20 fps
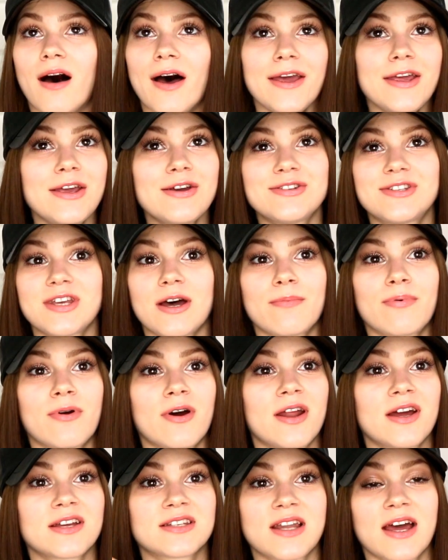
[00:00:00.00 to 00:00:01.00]
I used up
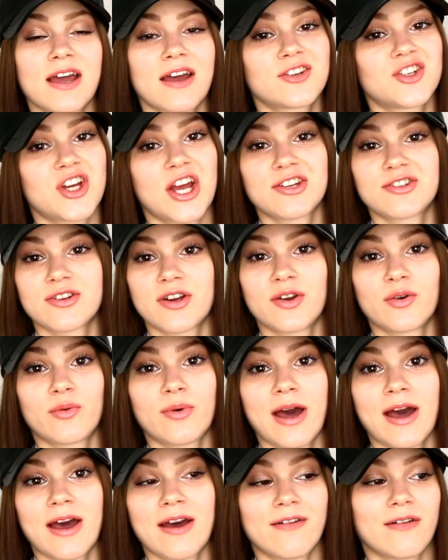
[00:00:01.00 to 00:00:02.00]
products like a change
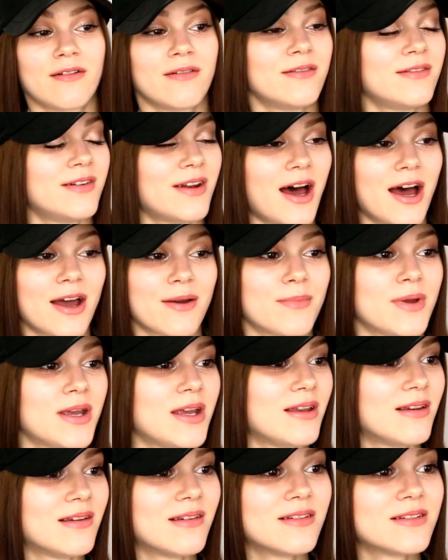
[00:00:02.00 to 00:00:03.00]
underwear. I
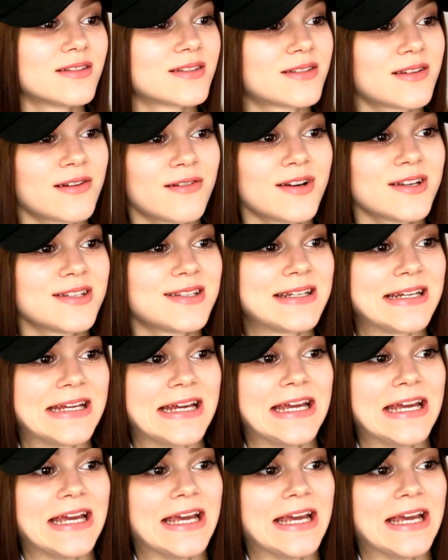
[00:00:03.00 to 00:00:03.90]
mean, seriously,